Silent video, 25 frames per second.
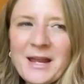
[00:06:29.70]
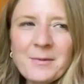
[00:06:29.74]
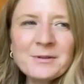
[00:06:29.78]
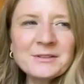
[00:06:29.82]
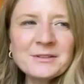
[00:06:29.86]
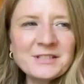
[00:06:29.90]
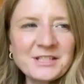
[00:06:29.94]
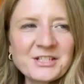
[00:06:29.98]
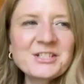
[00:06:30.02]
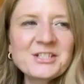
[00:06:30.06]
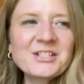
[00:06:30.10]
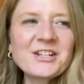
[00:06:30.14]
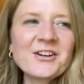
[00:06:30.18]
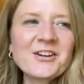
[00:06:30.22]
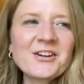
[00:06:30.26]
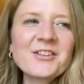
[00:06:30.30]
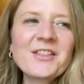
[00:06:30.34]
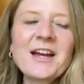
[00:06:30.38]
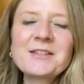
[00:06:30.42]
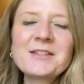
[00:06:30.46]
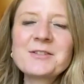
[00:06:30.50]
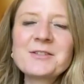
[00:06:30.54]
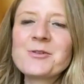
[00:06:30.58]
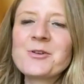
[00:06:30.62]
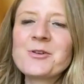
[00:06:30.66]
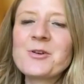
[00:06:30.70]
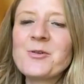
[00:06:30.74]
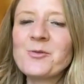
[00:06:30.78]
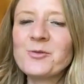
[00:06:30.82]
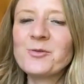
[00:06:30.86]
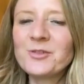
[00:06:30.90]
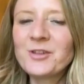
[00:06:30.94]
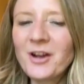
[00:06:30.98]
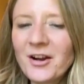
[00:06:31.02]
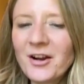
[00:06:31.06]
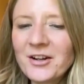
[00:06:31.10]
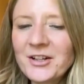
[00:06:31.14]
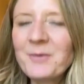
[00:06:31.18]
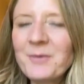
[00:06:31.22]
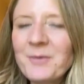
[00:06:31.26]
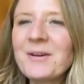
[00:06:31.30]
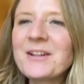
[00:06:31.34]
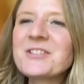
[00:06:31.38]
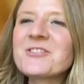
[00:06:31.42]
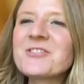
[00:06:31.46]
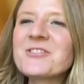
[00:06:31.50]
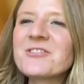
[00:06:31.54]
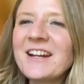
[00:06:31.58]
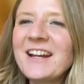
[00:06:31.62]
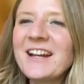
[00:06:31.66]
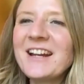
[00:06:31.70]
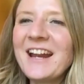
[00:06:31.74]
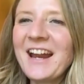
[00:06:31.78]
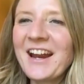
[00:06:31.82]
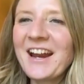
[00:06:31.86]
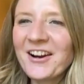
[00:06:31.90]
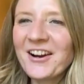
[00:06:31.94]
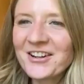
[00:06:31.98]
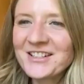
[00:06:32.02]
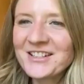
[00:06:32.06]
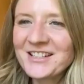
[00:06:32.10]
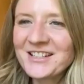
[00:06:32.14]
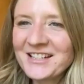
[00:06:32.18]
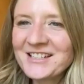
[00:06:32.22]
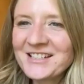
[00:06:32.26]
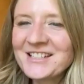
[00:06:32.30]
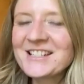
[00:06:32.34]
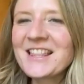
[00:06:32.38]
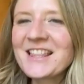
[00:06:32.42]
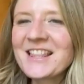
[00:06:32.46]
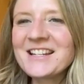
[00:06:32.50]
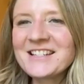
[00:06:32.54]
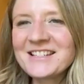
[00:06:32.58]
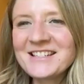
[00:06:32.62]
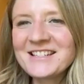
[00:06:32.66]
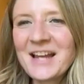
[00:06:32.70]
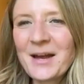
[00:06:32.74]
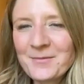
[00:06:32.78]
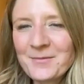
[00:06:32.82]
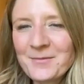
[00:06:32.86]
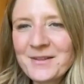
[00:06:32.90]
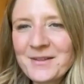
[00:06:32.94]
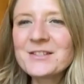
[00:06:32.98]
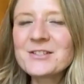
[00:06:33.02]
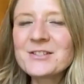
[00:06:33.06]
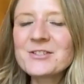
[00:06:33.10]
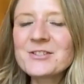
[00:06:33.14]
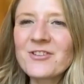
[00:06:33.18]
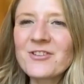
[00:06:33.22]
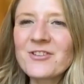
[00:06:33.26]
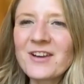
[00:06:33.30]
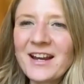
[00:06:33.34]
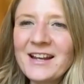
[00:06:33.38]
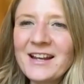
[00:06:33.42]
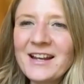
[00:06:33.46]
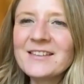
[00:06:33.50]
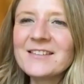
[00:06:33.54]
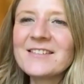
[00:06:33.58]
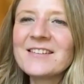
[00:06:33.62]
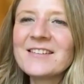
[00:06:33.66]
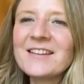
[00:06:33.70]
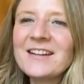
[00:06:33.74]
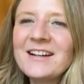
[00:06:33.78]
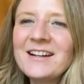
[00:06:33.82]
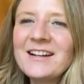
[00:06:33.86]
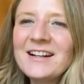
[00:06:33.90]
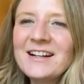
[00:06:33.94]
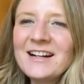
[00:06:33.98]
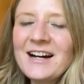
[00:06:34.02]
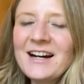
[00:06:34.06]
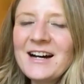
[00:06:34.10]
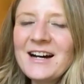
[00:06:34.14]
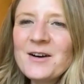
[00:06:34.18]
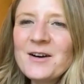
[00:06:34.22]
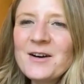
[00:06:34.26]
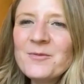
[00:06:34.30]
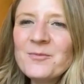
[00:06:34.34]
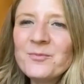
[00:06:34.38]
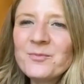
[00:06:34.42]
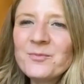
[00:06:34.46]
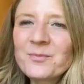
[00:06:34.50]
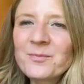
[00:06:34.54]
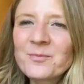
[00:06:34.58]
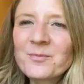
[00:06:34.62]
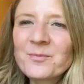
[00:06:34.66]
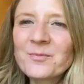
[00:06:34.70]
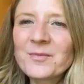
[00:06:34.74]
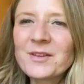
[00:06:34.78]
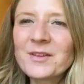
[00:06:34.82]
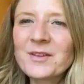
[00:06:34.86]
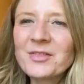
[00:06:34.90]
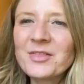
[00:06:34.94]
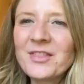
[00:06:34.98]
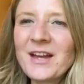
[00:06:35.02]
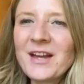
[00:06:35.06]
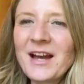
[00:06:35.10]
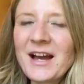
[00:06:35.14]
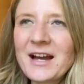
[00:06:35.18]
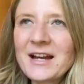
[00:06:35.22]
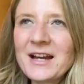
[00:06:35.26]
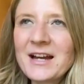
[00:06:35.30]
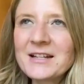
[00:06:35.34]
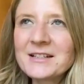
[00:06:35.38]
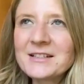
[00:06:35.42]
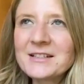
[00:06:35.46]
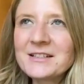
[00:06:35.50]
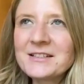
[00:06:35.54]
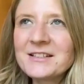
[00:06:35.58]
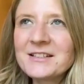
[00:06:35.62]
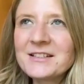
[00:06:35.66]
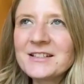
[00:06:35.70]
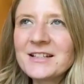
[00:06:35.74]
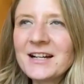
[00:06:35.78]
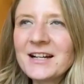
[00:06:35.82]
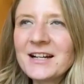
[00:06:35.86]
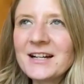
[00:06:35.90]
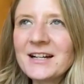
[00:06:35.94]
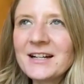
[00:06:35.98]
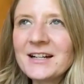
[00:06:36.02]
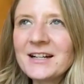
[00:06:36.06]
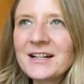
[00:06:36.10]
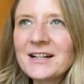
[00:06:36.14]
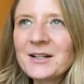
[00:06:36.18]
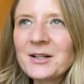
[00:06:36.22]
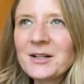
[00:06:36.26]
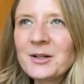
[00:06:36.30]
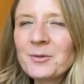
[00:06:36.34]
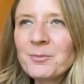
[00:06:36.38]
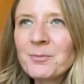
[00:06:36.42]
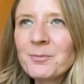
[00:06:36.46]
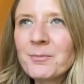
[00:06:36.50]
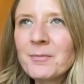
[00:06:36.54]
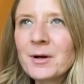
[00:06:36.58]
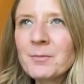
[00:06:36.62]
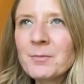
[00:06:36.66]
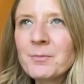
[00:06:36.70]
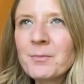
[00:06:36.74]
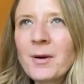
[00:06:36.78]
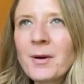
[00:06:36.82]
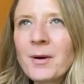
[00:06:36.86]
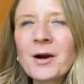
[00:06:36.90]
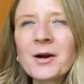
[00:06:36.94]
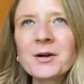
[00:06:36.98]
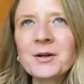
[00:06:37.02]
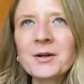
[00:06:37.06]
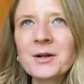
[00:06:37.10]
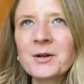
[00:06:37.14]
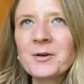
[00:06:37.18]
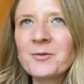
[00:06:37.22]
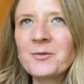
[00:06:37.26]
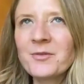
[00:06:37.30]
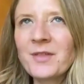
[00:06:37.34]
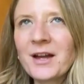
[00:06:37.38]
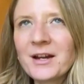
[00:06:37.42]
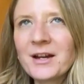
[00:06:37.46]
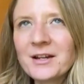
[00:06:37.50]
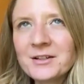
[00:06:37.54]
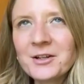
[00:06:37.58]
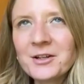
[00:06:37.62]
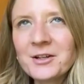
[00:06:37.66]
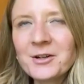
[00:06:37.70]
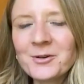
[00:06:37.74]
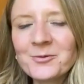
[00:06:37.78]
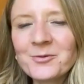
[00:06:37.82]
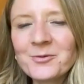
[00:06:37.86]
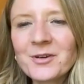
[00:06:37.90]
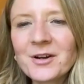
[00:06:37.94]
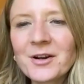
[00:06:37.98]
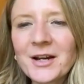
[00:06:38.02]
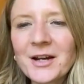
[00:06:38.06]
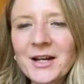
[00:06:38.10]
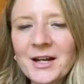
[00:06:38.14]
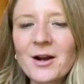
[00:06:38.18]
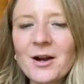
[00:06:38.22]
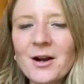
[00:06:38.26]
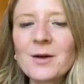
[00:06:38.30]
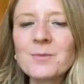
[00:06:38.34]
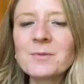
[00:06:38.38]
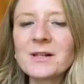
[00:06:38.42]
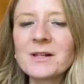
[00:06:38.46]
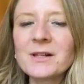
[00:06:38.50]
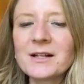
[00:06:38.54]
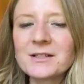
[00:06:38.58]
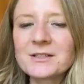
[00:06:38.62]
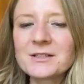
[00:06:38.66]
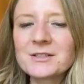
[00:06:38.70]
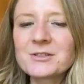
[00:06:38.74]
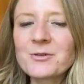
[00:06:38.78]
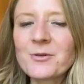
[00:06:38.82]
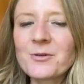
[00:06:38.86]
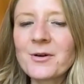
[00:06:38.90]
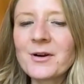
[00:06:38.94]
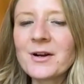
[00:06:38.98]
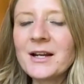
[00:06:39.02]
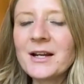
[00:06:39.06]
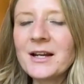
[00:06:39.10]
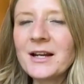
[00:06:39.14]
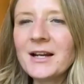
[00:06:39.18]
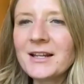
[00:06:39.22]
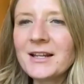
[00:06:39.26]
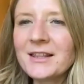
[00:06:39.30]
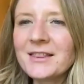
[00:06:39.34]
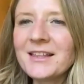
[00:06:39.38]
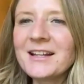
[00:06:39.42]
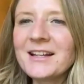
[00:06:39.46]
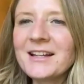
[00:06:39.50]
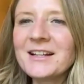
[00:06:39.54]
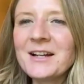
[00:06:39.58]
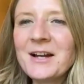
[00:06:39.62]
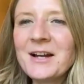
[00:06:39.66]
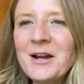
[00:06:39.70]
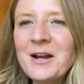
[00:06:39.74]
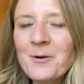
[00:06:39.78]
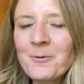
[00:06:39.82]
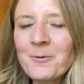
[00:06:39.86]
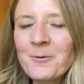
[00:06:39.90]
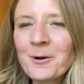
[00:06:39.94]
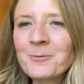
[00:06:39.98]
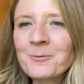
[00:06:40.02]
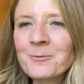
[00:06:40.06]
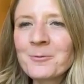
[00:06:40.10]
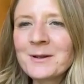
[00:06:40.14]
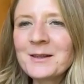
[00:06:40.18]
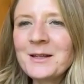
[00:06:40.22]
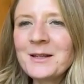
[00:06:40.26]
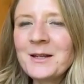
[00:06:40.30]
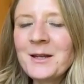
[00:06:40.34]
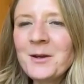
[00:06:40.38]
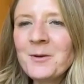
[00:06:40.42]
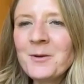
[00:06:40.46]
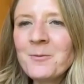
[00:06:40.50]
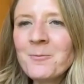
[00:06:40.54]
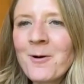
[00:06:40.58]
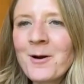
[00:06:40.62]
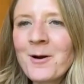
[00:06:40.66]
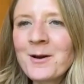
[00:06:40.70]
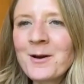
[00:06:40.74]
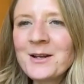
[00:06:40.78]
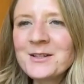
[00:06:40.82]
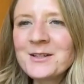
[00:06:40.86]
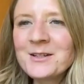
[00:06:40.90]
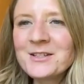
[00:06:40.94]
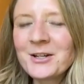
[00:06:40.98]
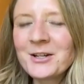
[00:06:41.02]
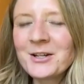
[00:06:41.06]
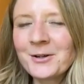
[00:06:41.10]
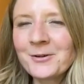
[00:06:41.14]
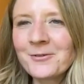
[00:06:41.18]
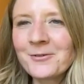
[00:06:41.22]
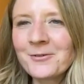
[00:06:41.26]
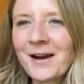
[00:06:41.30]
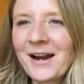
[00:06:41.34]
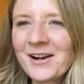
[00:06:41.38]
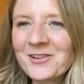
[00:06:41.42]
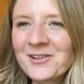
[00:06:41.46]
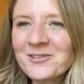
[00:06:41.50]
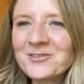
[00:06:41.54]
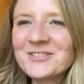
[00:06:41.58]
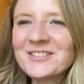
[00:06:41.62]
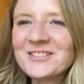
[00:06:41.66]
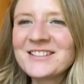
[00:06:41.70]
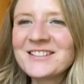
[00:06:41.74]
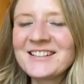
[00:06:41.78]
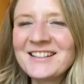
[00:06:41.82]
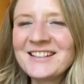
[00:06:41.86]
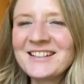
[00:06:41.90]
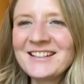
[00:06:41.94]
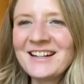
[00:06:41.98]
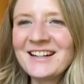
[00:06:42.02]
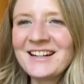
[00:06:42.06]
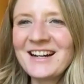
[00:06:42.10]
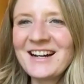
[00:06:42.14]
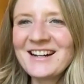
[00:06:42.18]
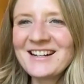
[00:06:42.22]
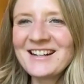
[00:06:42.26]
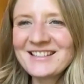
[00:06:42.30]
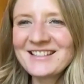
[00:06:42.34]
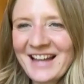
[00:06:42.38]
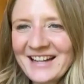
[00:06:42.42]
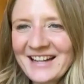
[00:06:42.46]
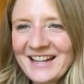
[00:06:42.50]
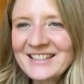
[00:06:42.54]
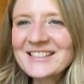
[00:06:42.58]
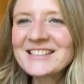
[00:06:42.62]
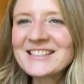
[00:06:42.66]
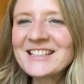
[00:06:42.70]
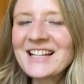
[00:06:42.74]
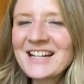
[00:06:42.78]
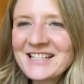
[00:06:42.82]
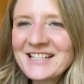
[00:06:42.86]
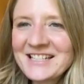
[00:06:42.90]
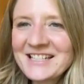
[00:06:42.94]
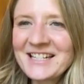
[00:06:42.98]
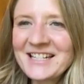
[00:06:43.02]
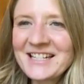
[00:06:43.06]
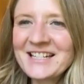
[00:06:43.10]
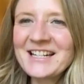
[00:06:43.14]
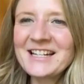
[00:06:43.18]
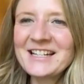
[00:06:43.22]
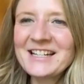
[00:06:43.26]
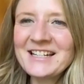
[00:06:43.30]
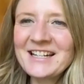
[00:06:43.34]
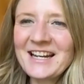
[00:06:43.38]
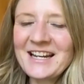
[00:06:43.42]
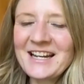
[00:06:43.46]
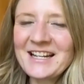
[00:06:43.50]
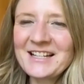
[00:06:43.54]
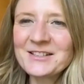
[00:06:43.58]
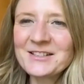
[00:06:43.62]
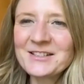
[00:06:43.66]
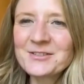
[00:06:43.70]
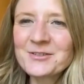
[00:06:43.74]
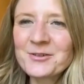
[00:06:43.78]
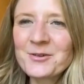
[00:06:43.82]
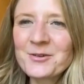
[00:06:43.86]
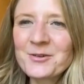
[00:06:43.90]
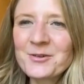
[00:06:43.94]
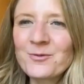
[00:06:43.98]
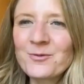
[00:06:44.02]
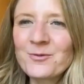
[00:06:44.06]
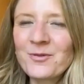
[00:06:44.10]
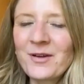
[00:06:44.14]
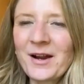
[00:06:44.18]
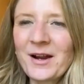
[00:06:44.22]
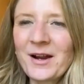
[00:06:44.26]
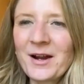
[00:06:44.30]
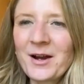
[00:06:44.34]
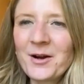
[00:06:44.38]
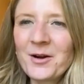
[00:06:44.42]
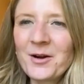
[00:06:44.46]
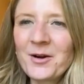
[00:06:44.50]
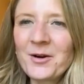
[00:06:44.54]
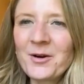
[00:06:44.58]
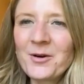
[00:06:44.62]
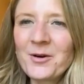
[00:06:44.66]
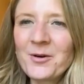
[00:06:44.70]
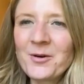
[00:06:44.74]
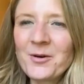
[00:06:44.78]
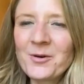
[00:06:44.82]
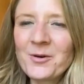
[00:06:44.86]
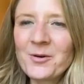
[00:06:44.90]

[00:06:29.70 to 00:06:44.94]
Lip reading: able to share that sort of documentary heritage that demonstrates that part of that, very complex story. I think we really wanted to ground that collection in sort of how